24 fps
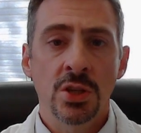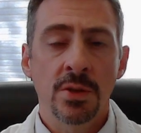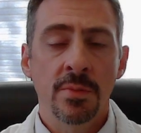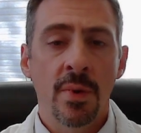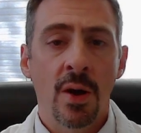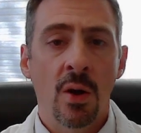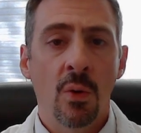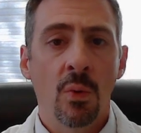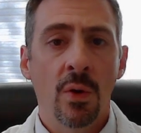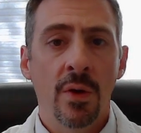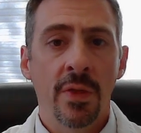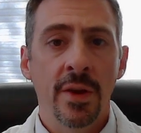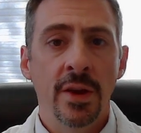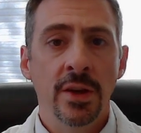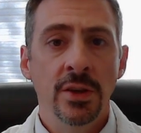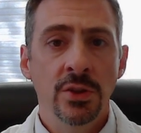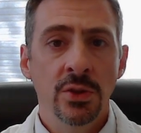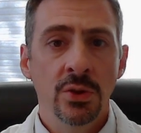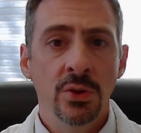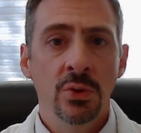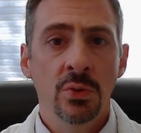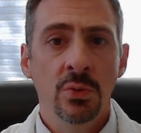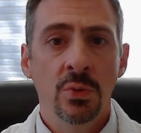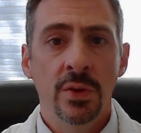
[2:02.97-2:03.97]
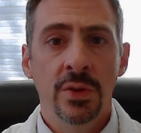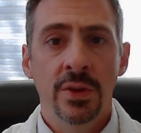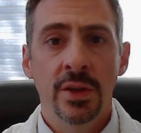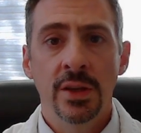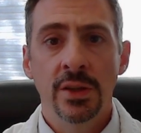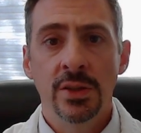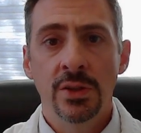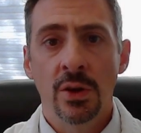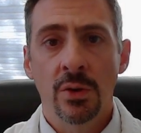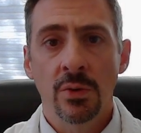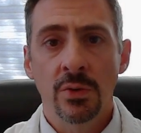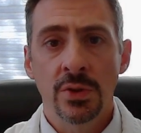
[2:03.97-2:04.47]
about what they do, what they
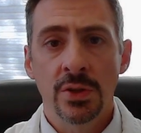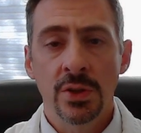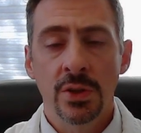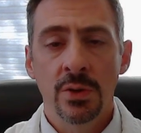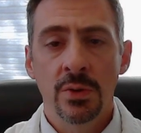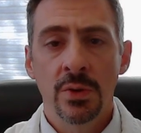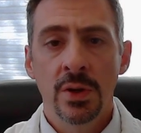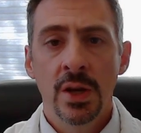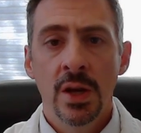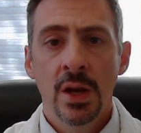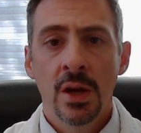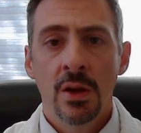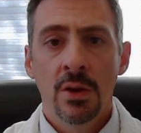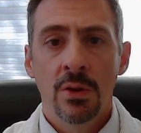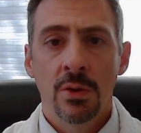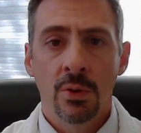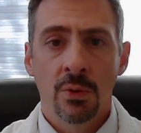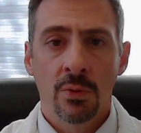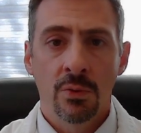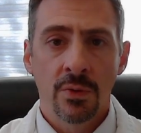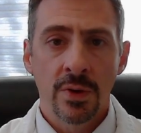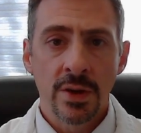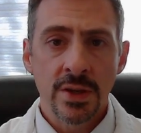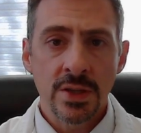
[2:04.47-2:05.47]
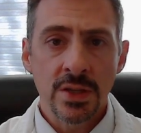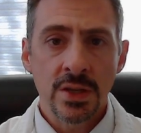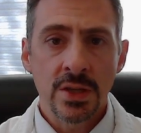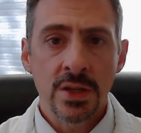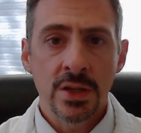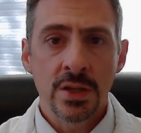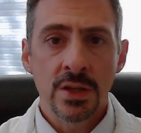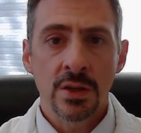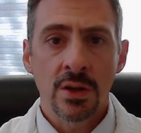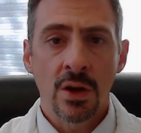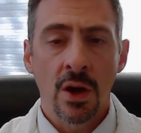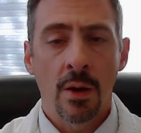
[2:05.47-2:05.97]
don't do, the
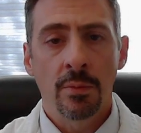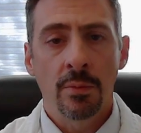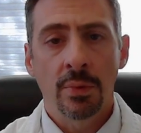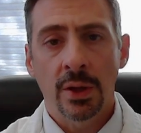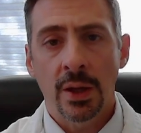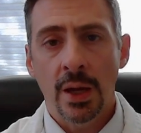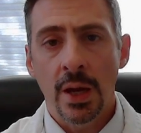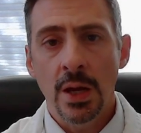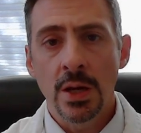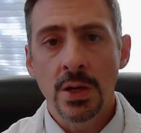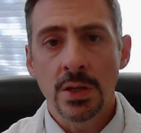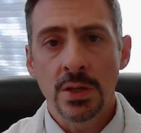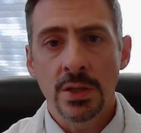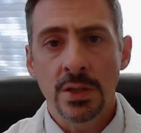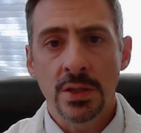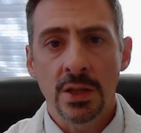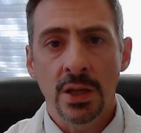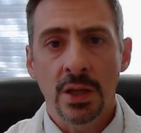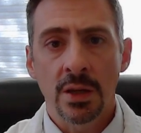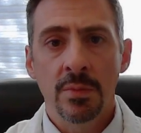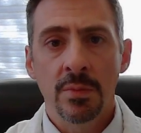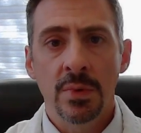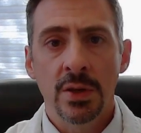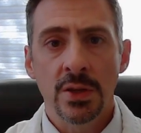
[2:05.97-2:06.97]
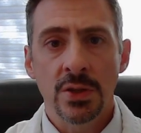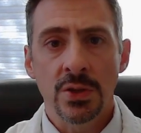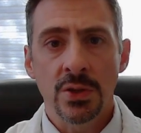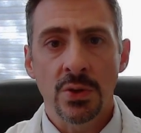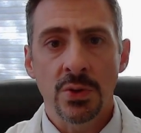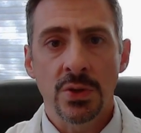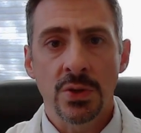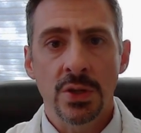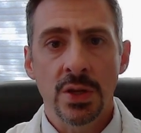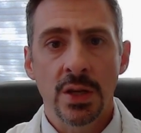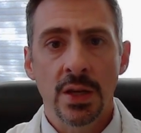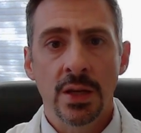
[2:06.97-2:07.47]
risks, complications that can be
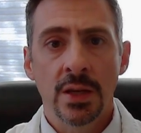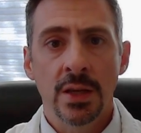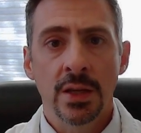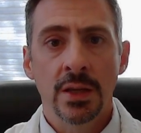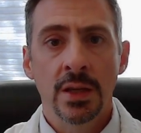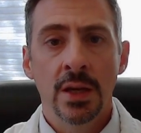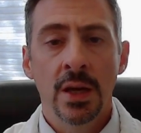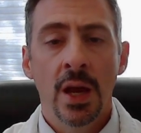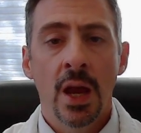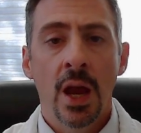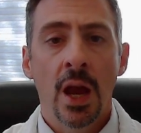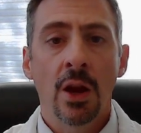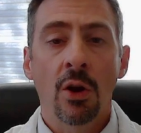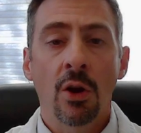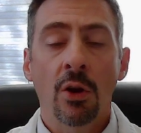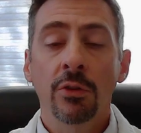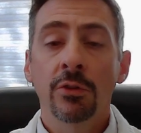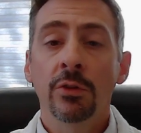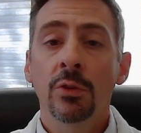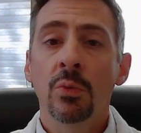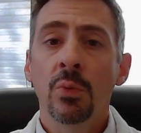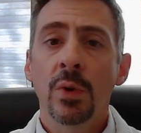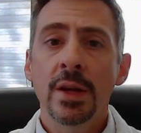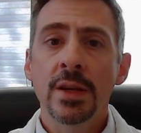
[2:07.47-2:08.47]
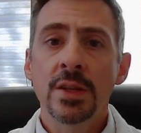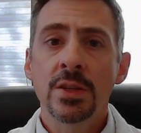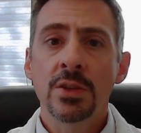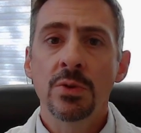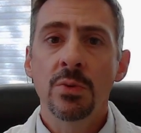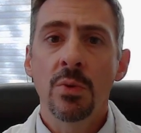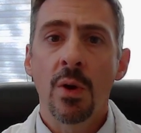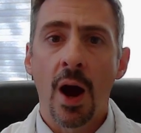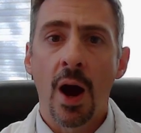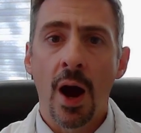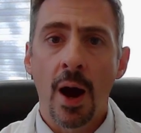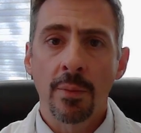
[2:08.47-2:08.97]
associated, and also ways to
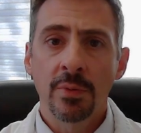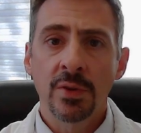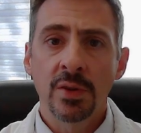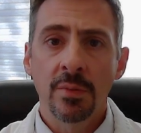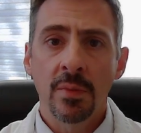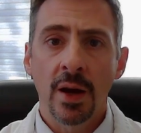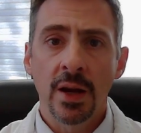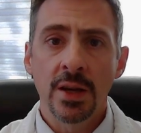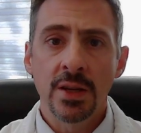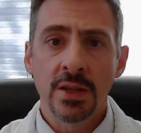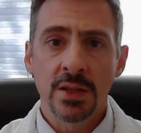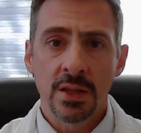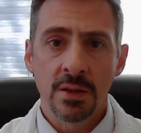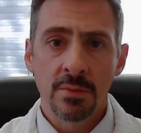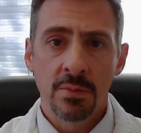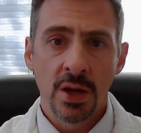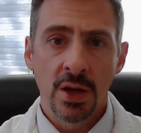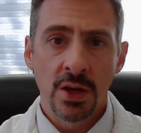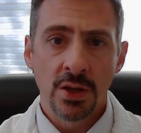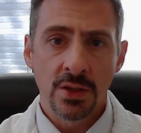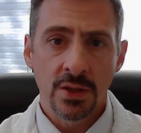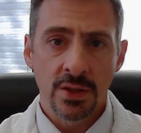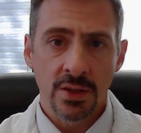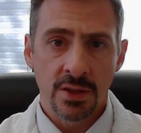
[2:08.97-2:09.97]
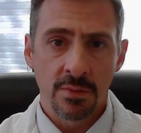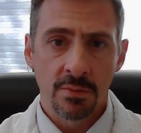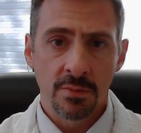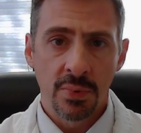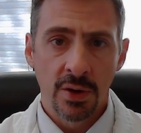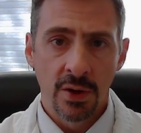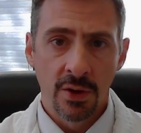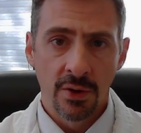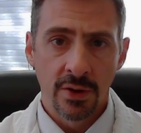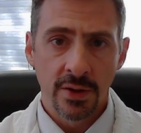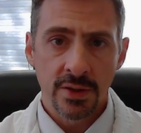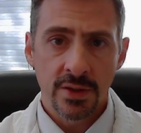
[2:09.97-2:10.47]
optimize the patient's
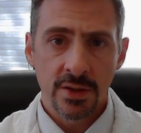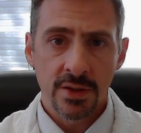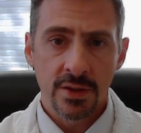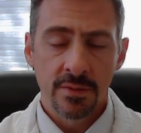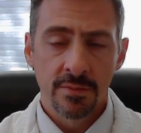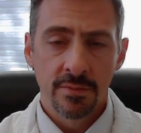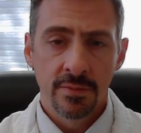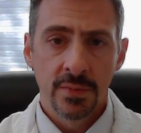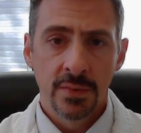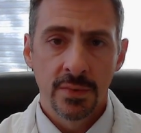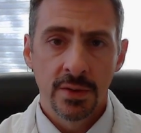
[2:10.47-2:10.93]
appearance.